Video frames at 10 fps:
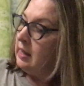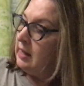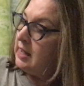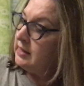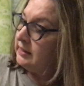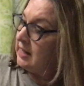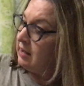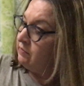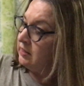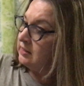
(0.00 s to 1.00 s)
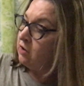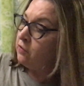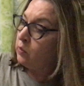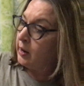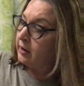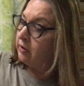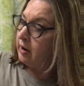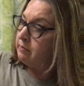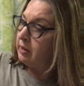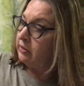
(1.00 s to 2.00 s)
"He saved the silverware,"
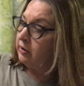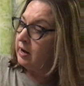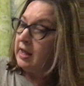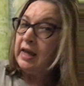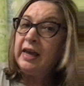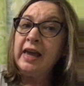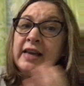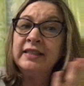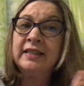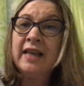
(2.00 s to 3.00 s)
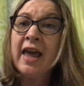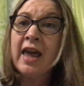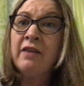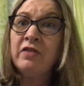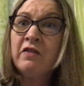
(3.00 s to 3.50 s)
cried mother. "He saved the